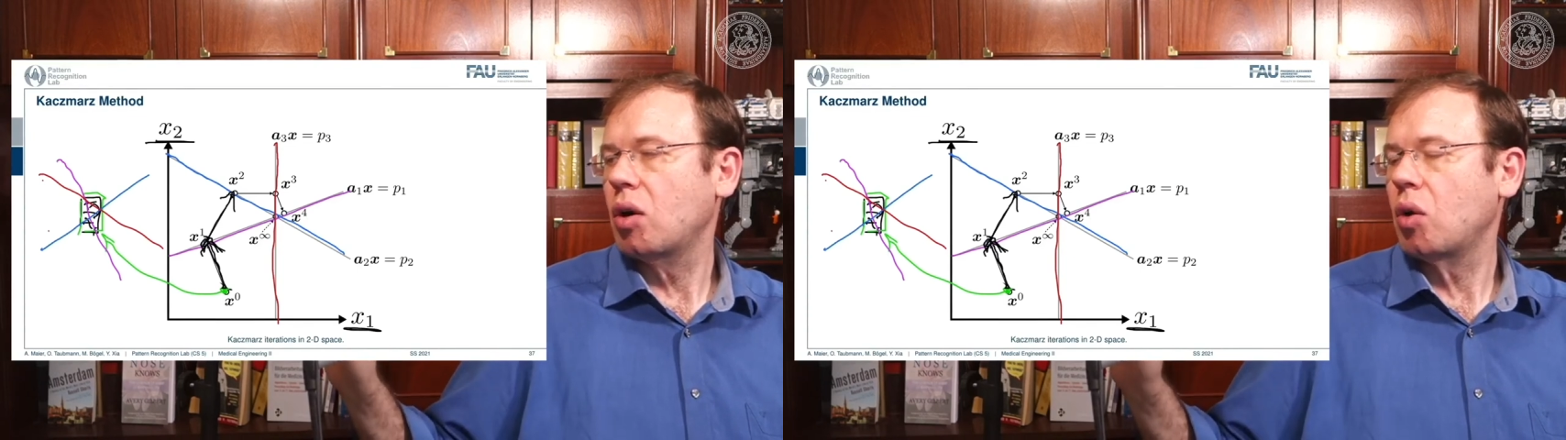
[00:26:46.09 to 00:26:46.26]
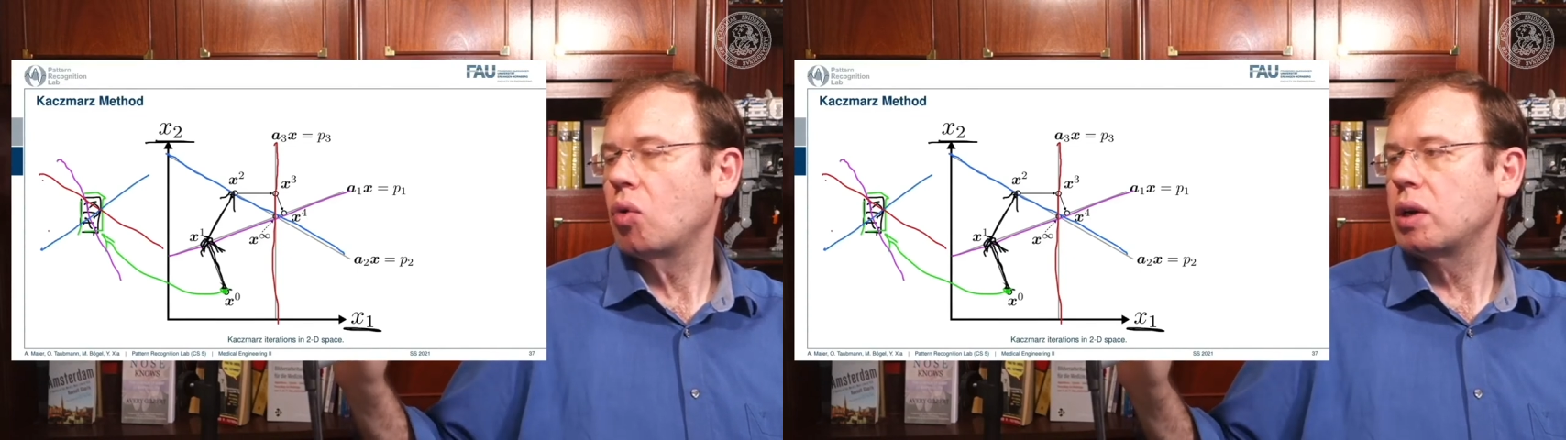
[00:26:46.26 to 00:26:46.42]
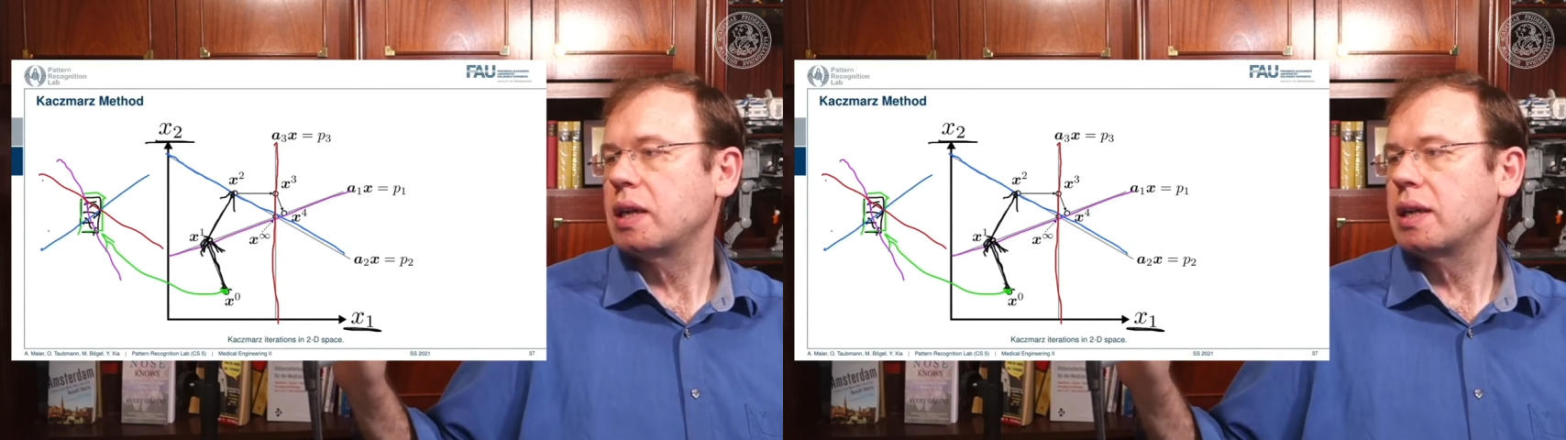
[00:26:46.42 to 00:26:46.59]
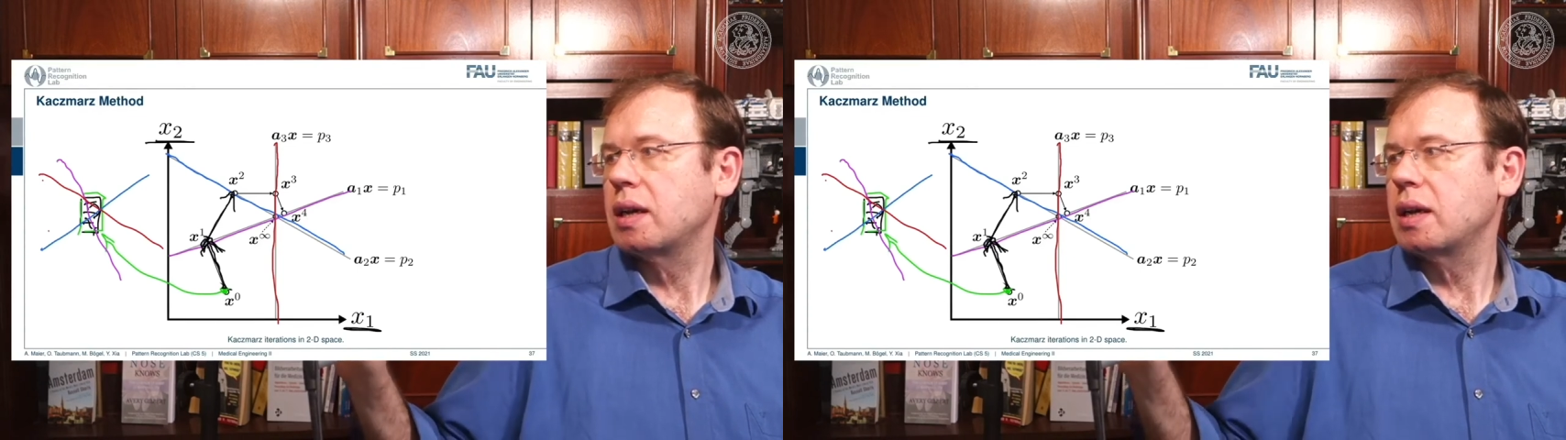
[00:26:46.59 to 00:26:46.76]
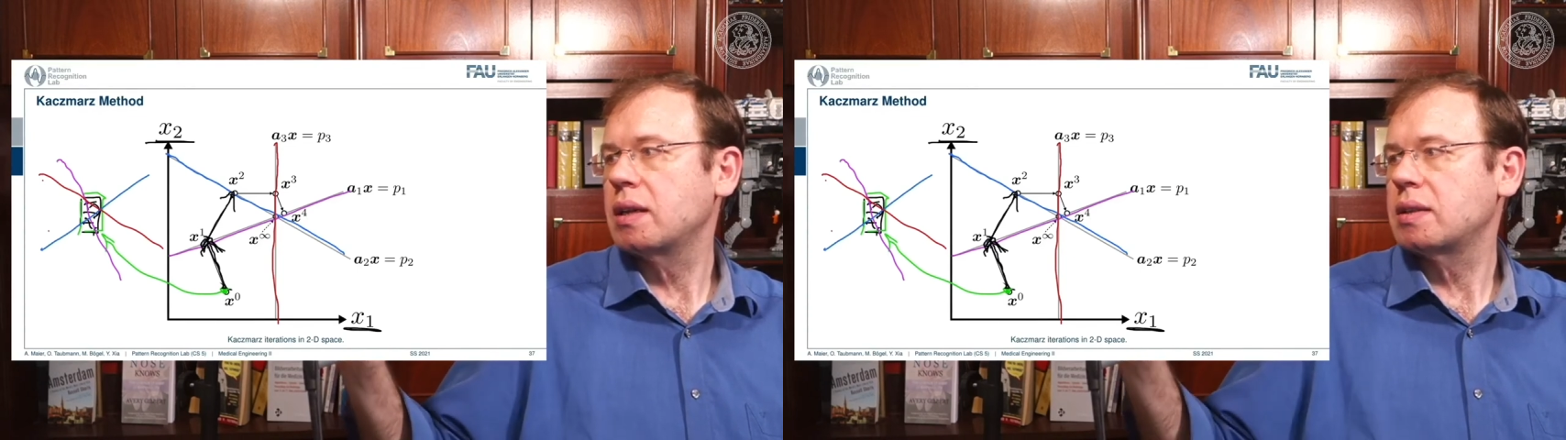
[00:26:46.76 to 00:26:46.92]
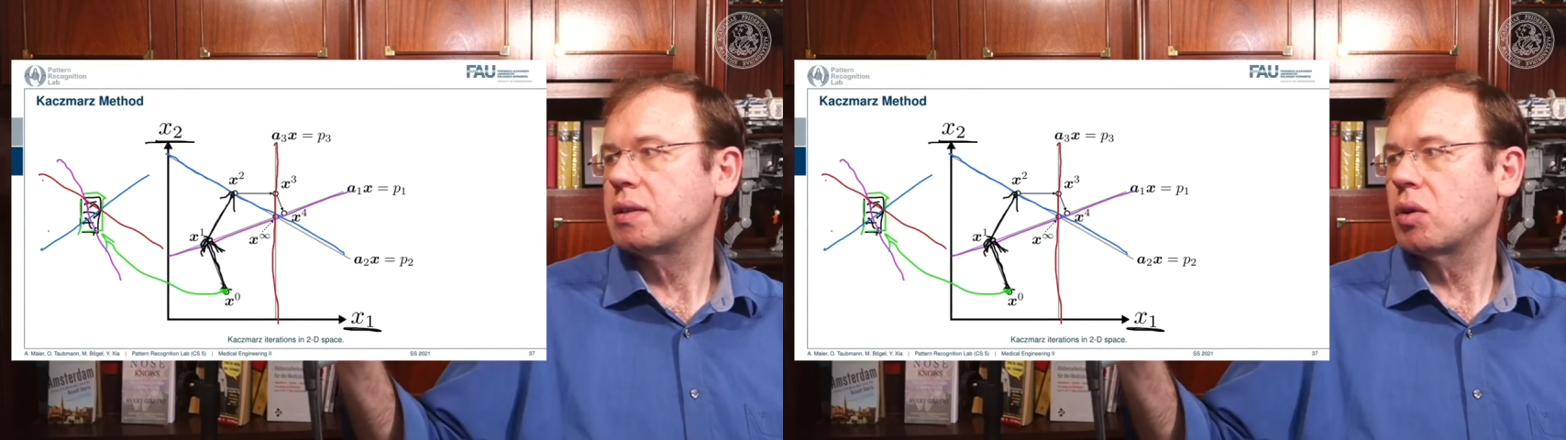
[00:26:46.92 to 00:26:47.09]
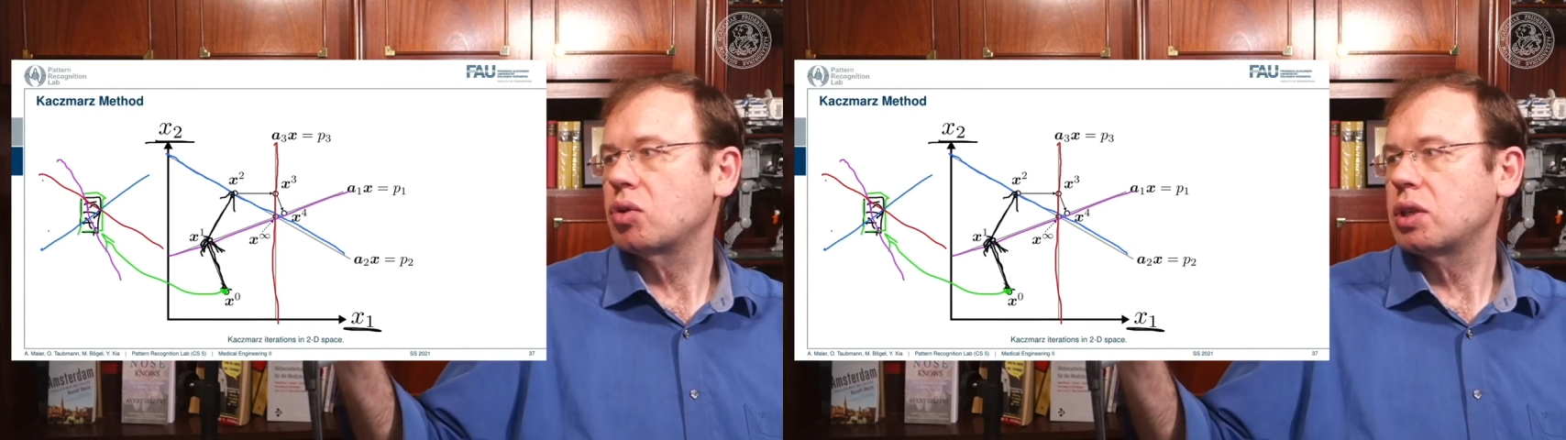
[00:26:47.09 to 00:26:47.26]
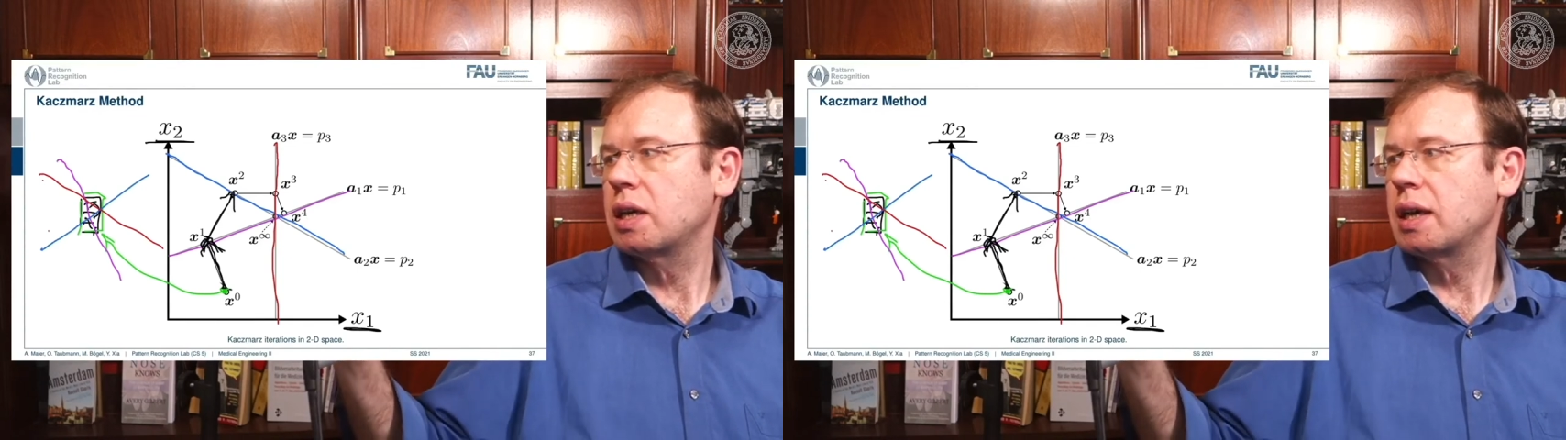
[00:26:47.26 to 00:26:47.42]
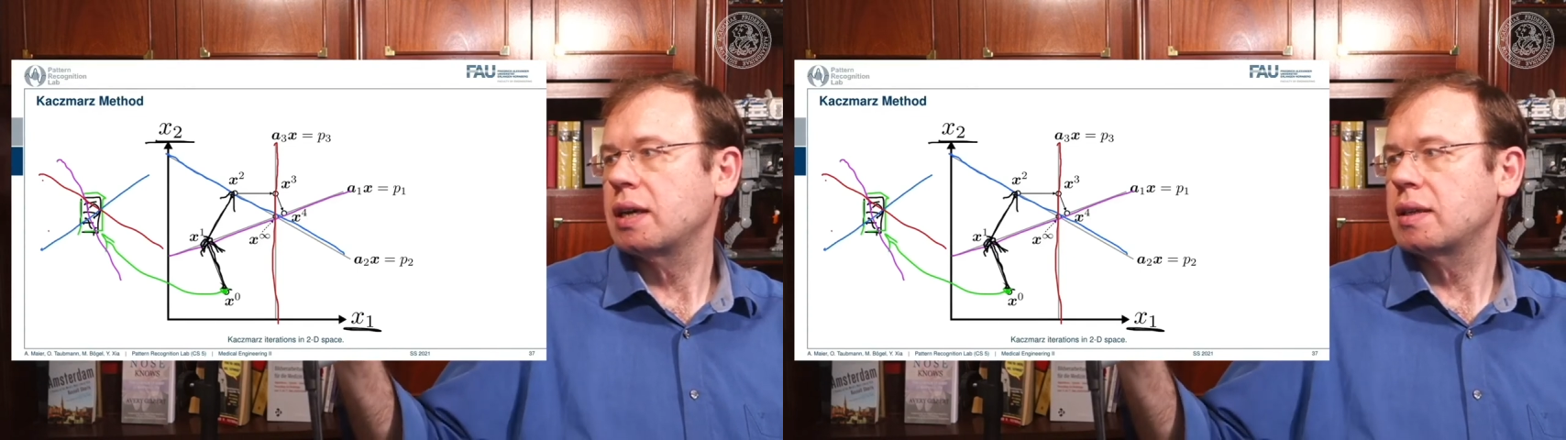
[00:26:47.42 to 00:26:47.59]
only
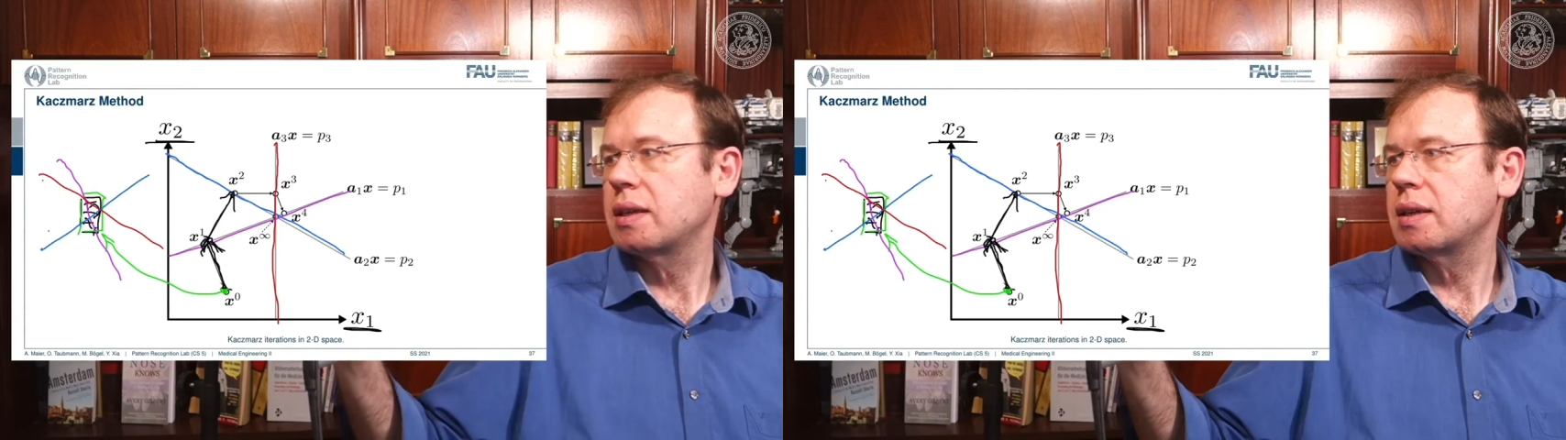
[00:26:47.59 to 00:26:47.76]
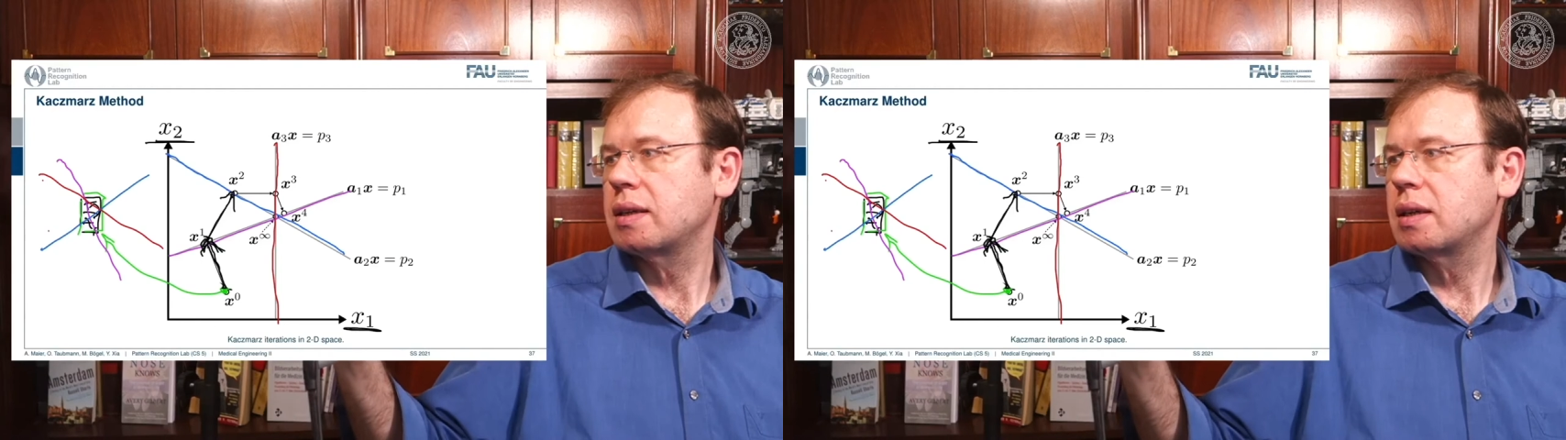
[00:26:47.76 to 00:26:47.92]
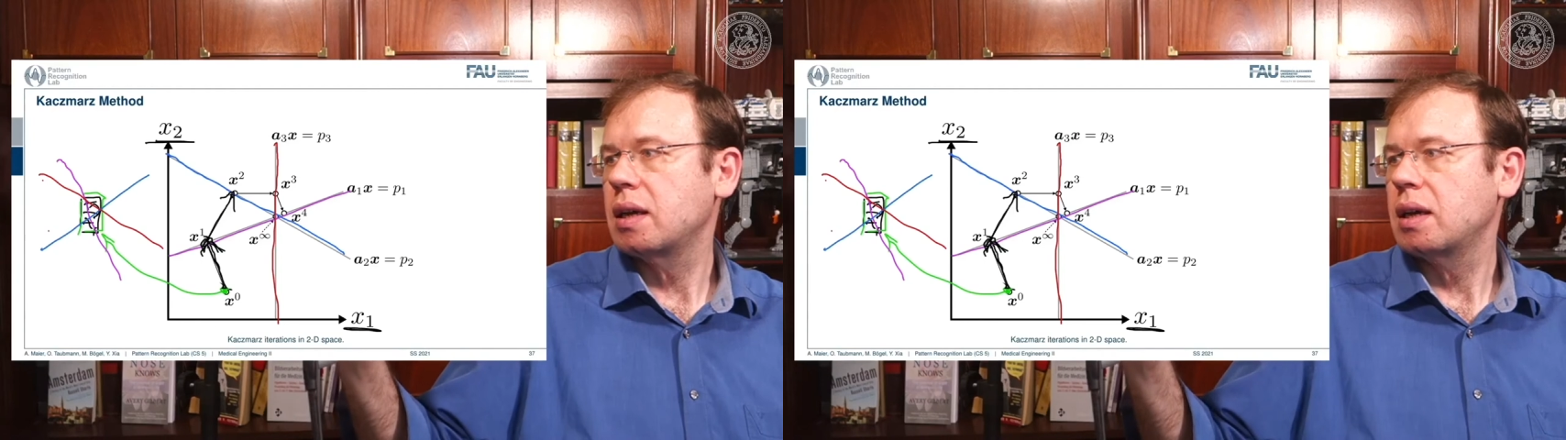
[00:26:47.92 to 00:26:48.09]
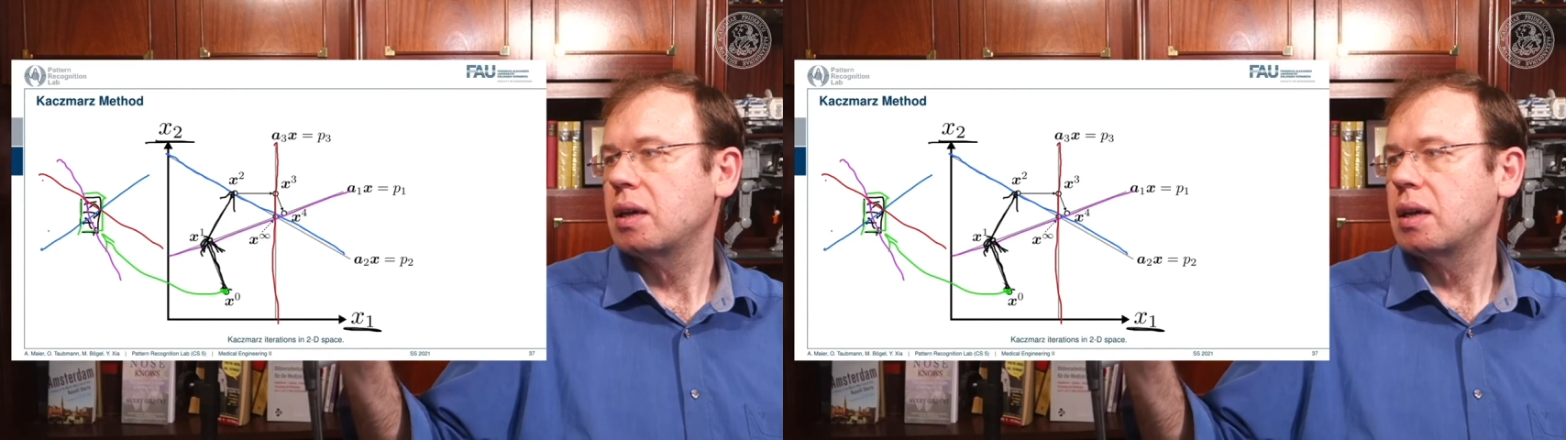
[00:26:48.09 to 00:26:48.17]
associated